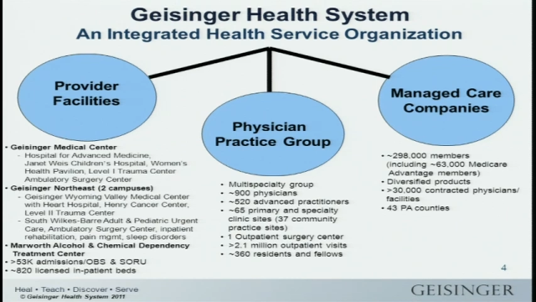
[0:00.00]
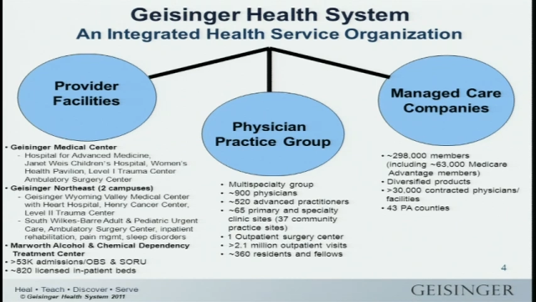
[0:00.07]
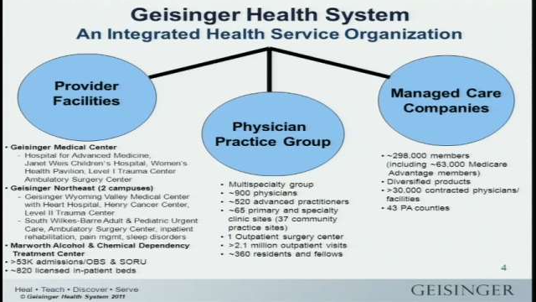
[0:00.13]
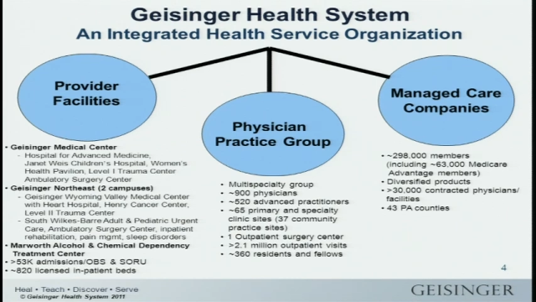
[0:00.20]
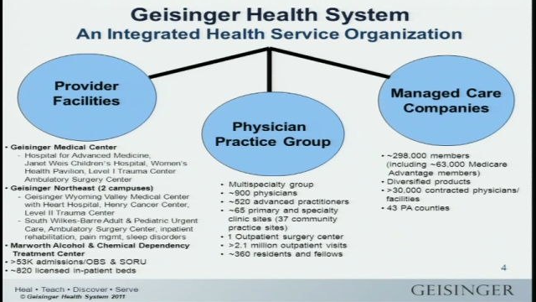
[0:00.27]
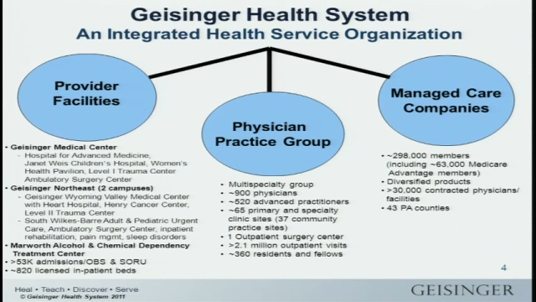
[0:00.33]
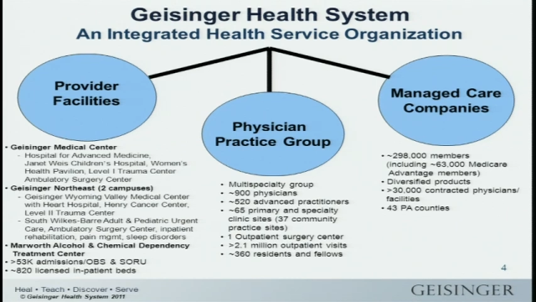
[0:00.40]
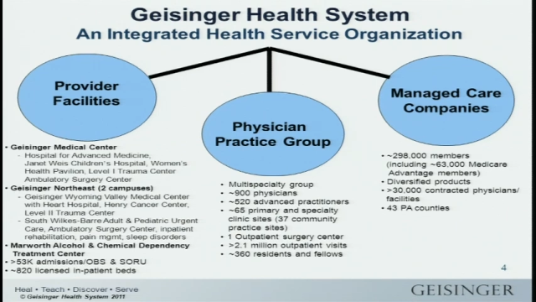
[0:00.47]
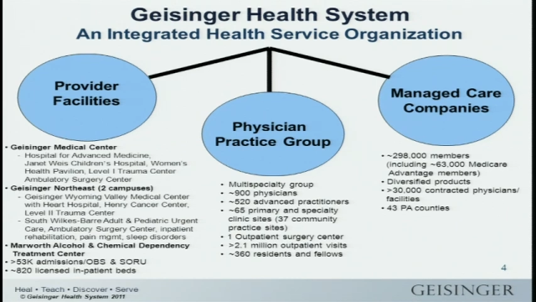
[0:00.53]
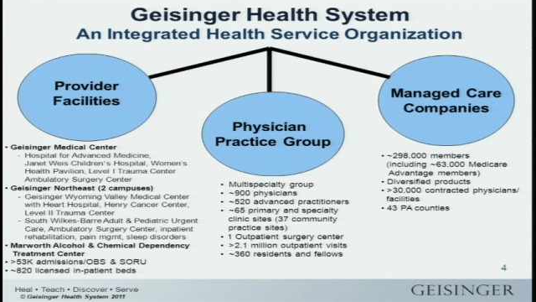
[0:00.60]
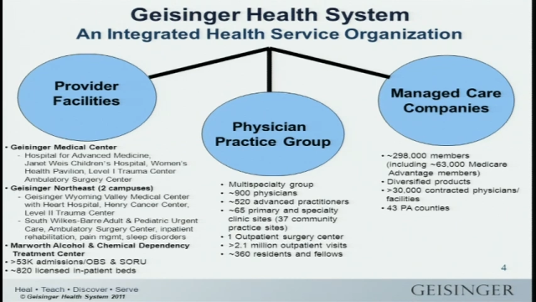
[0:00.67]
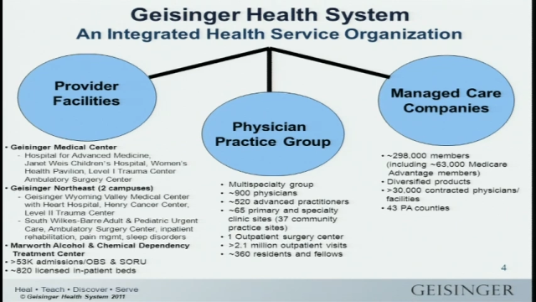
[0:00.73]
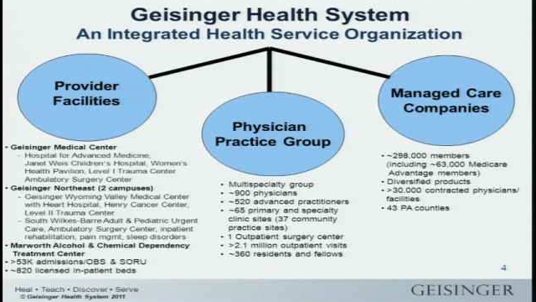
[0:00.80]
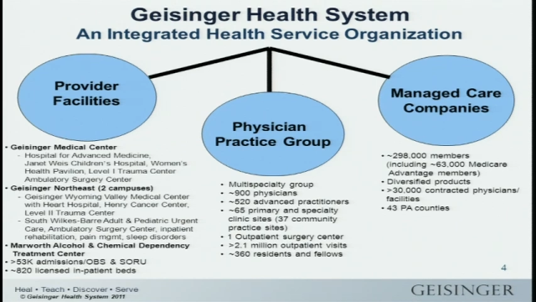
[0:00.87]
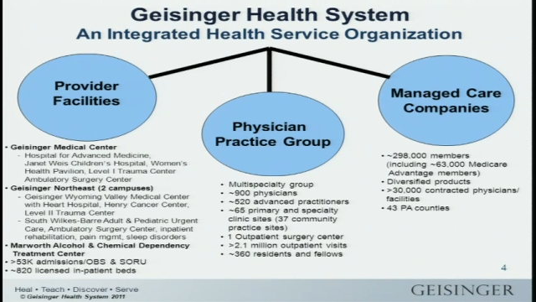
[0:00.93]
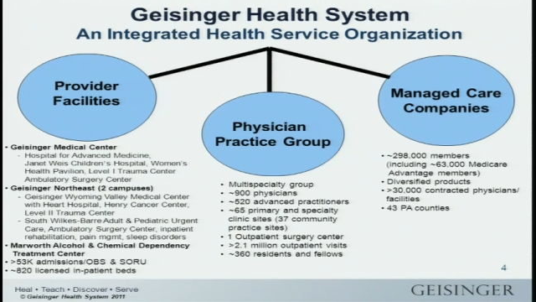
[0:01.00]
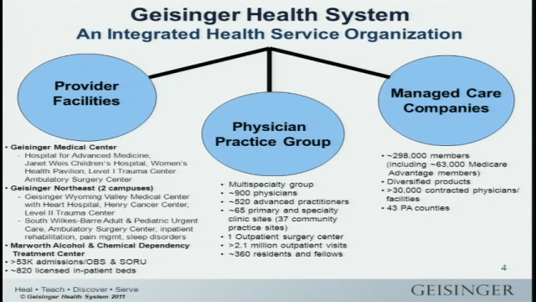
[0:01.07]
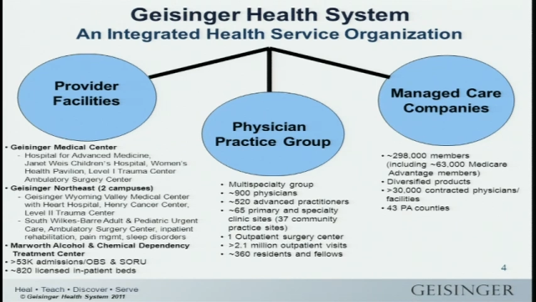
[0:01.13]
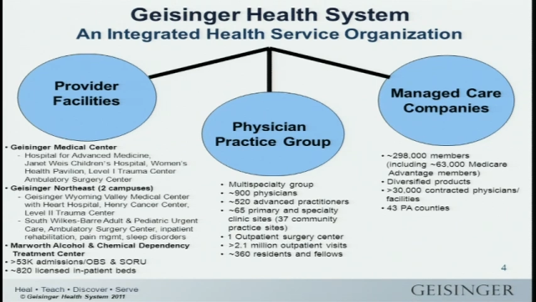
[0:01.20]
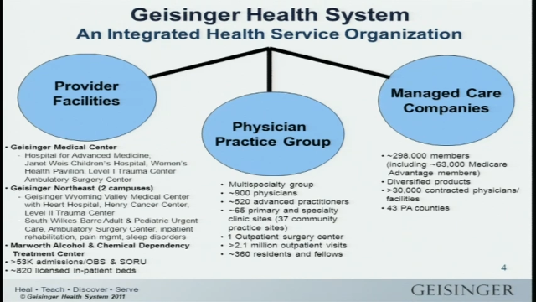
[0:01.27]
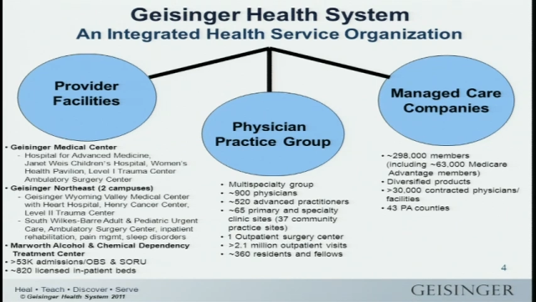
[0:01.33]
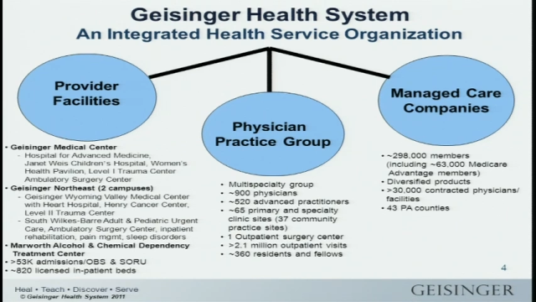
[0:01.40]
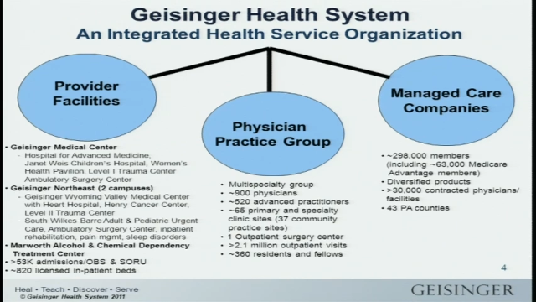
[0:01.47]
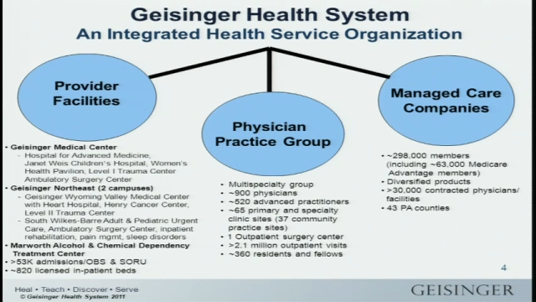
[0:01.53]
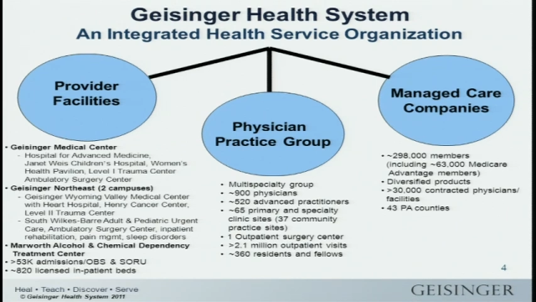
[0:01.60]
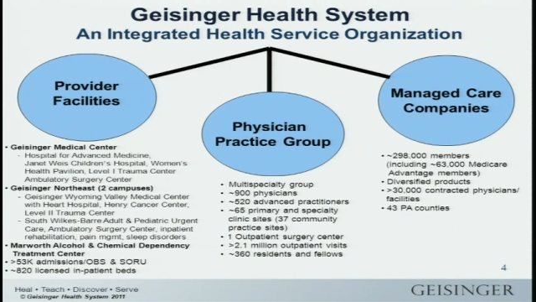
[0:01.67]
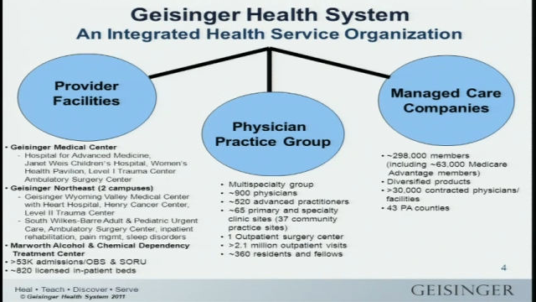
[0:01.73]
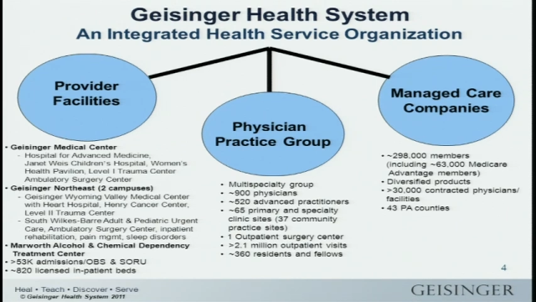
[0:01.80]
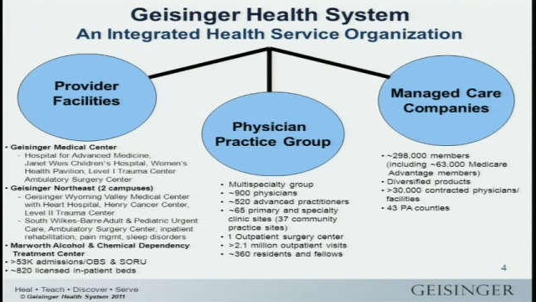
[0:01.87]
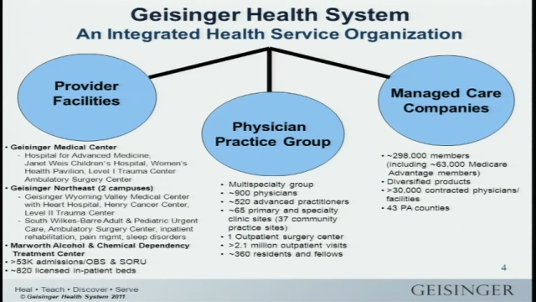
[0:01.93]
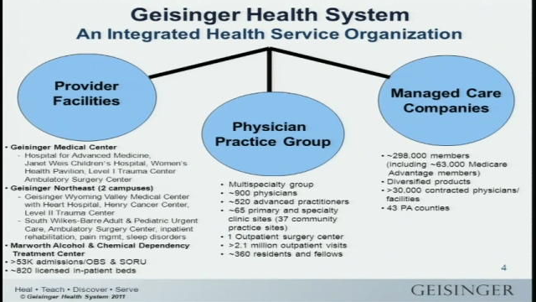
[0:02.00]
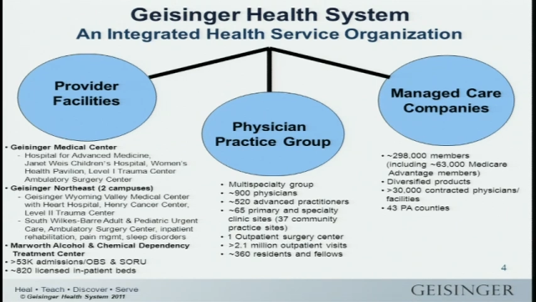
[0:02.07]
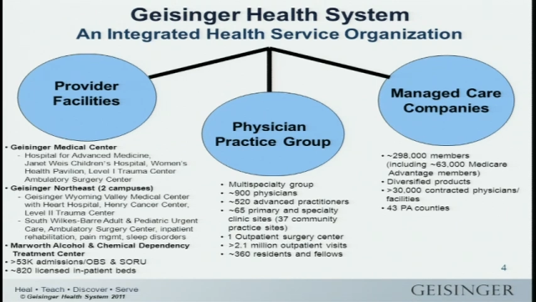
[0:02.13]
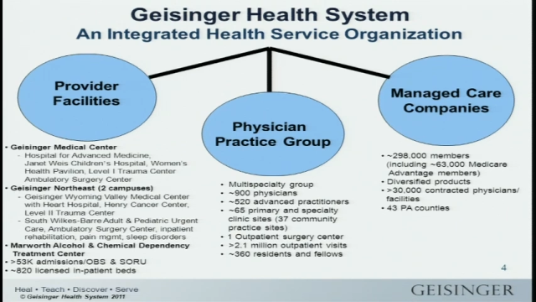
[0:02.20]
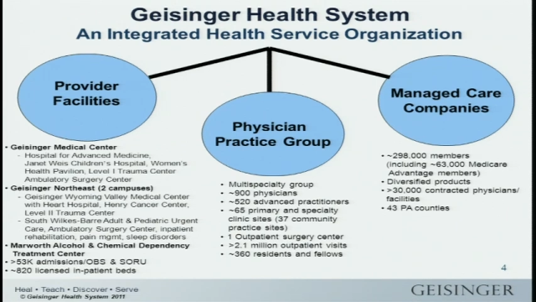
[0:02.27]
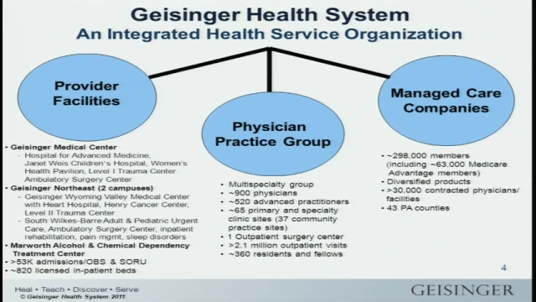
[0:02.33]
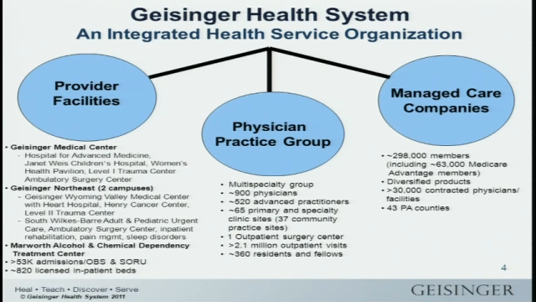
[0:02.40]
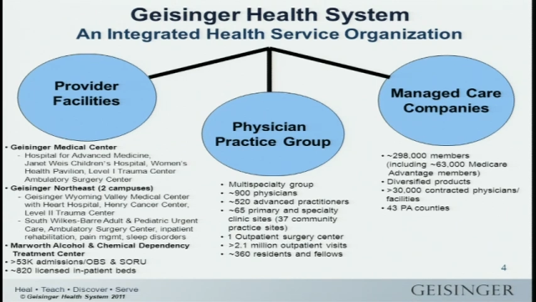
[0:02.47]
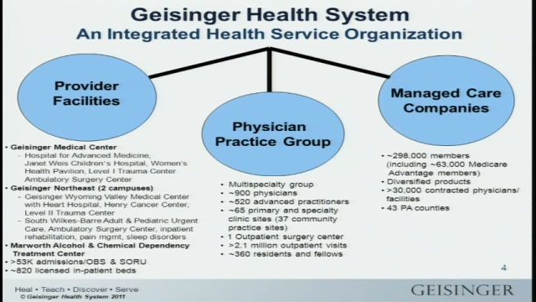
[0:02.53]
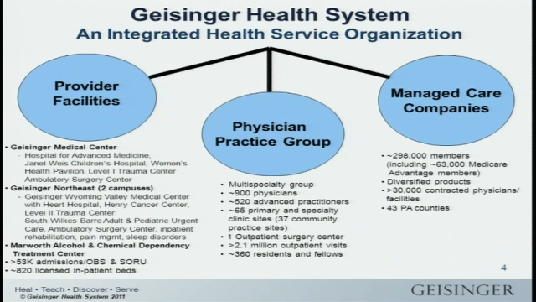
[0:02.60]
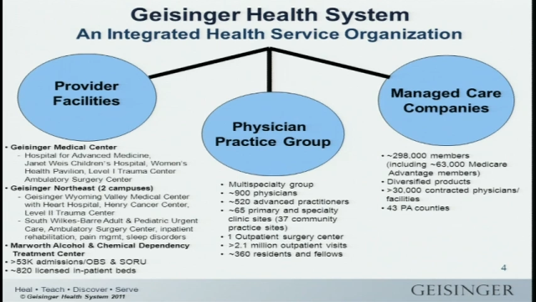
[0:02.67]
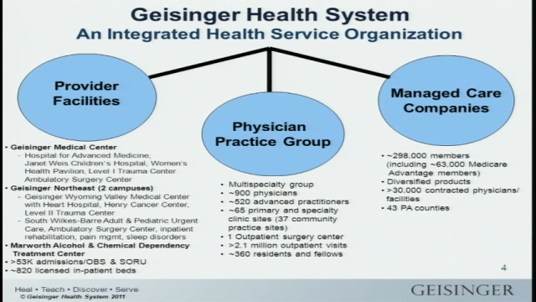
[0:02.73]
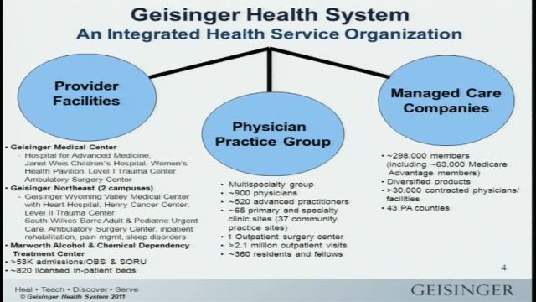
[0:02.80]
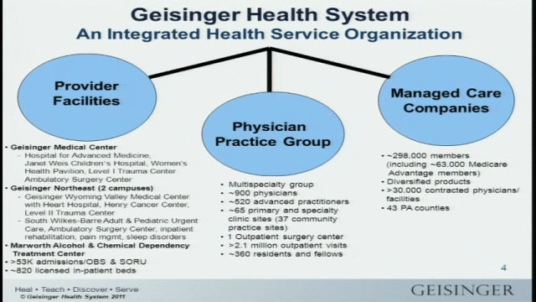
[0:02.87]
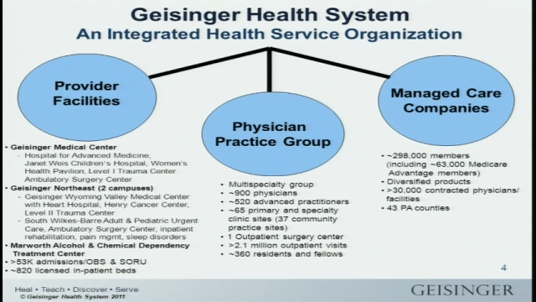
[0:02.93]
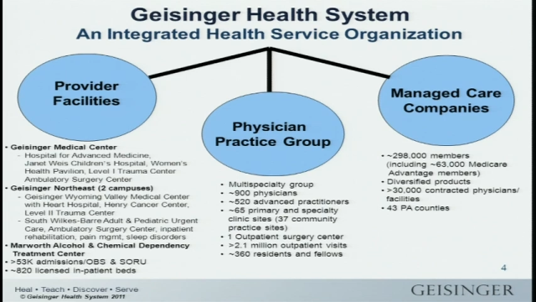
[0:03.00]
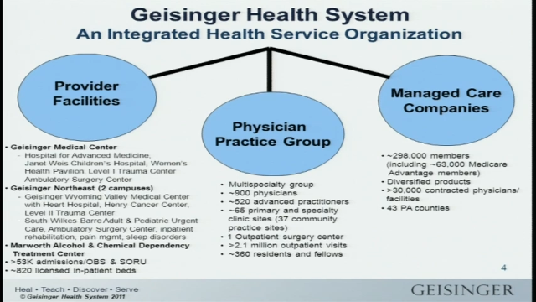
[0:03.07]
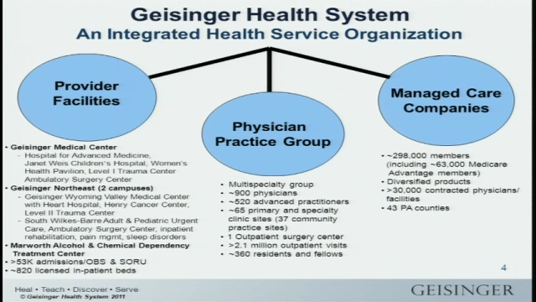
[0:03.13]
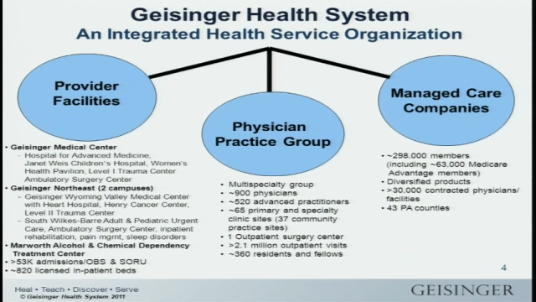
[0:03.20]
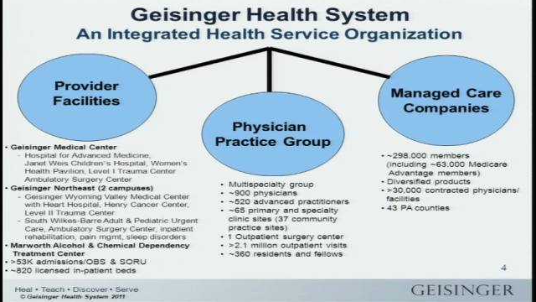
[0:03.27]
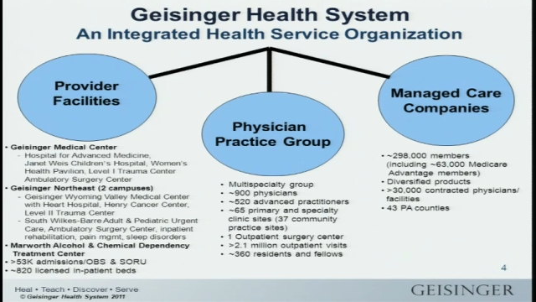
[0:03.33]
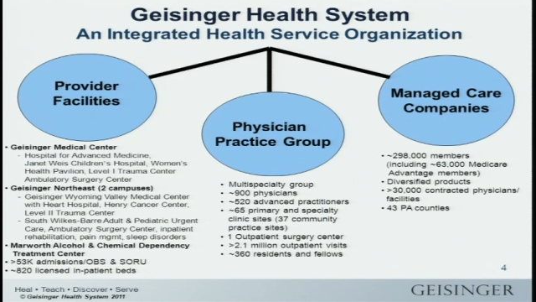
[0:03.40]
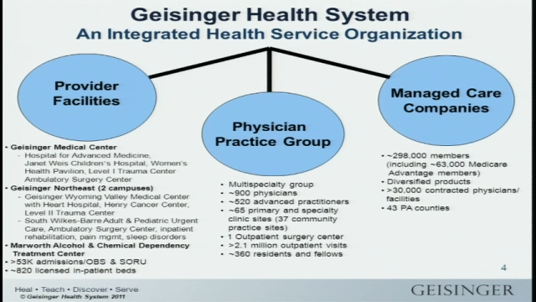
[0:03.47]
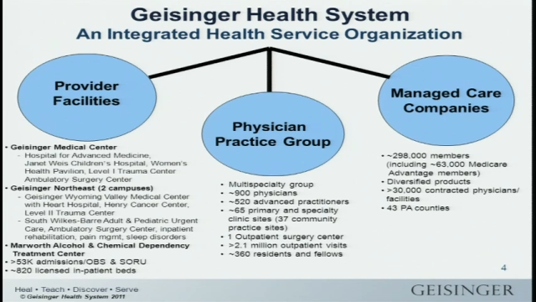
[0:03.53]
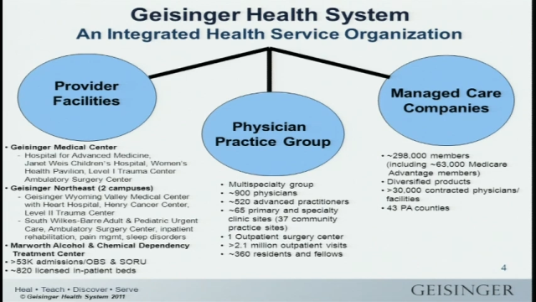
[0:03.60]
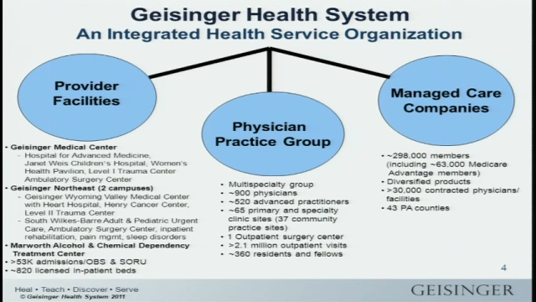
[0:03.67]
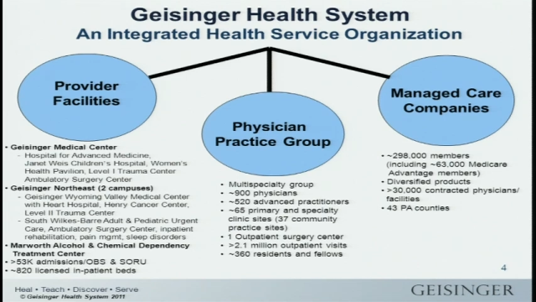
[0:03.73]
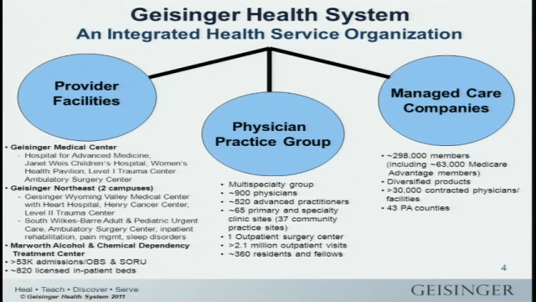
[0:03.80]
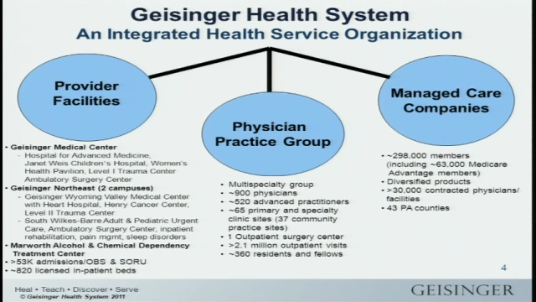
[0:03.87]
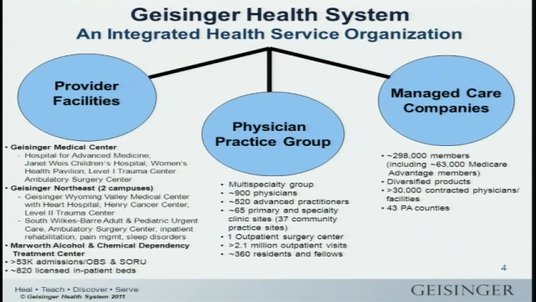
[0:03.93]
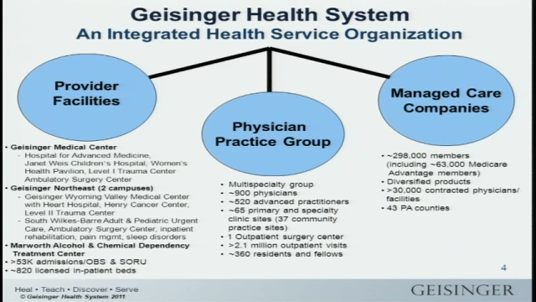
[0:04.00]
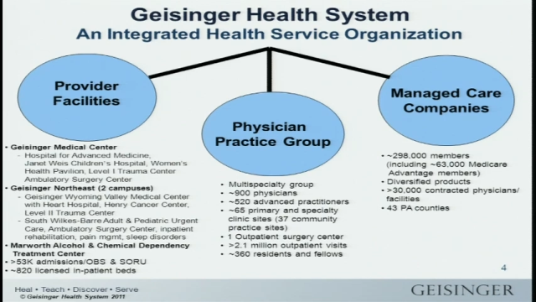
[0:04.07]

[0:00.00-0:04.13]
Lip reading: No face is visible, so there are no lips to read.